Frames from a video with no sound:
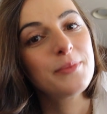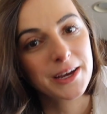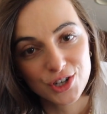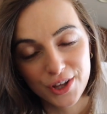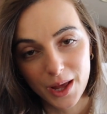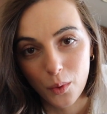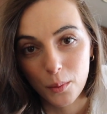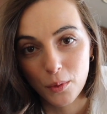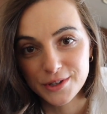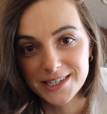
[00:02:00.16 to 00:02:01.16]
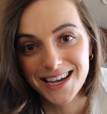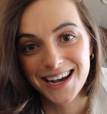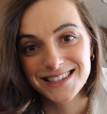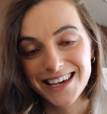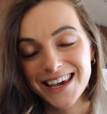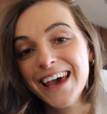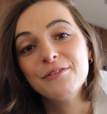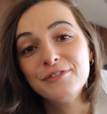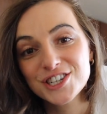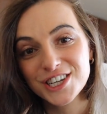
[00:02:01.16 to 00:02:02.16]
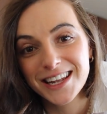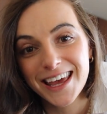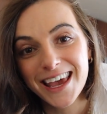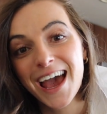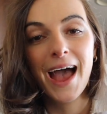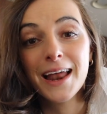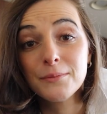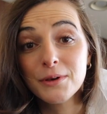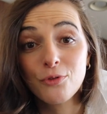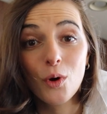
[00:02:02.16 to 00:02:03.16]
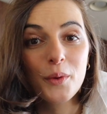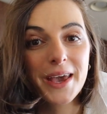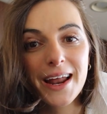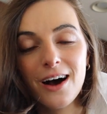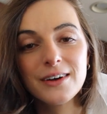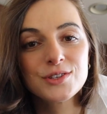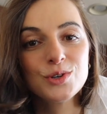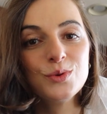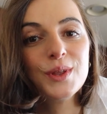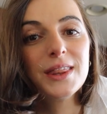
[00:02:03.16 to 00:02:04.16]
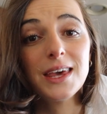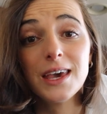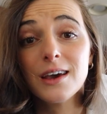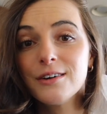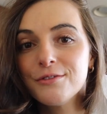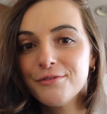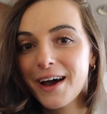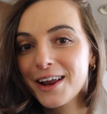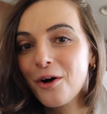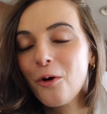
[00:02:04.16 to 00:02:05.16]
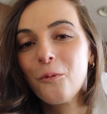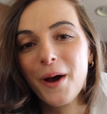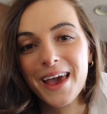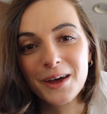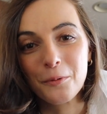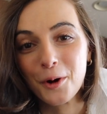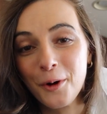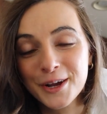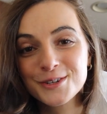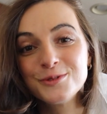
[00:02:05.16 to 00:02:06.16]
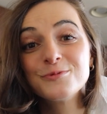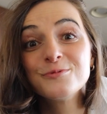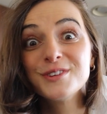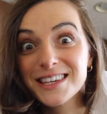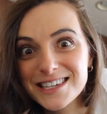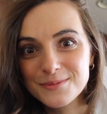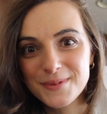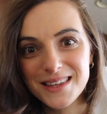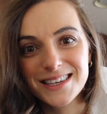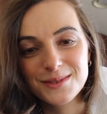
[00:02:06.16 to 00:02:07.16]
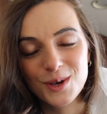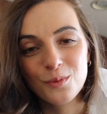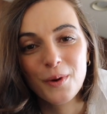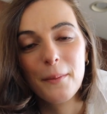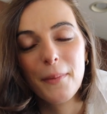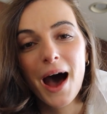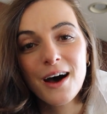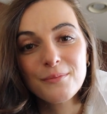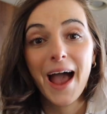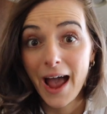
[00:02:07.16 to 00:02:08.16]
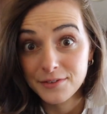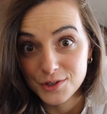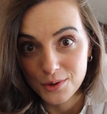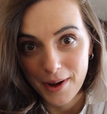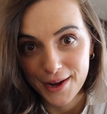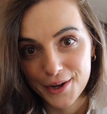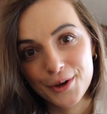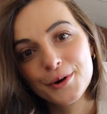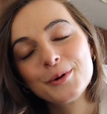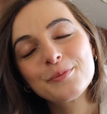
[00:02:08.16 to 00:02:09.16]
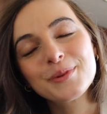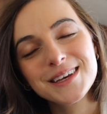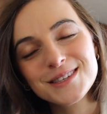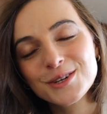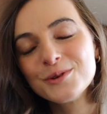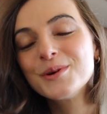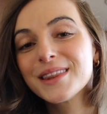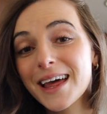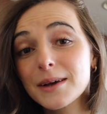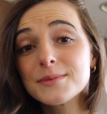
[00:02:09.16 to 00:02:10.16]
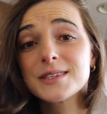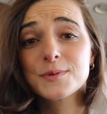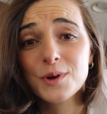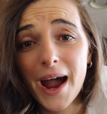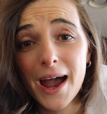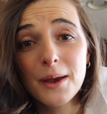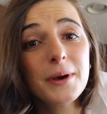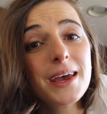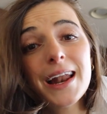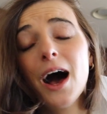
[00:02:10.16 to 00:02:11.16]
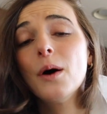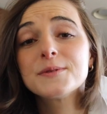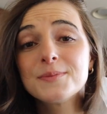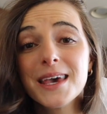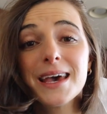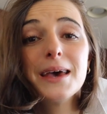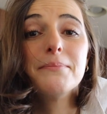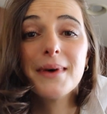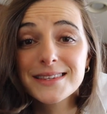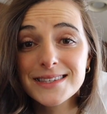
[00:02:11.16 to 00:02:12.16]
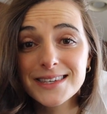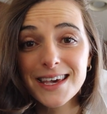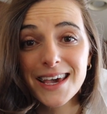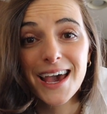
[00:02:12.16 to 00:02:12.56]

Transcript: make sure that we're multitasking efficiently. And before we get on to the final way that we're going to really speed this meal prep up, I have to remind you, please do like and subscribe. It helps me immensely,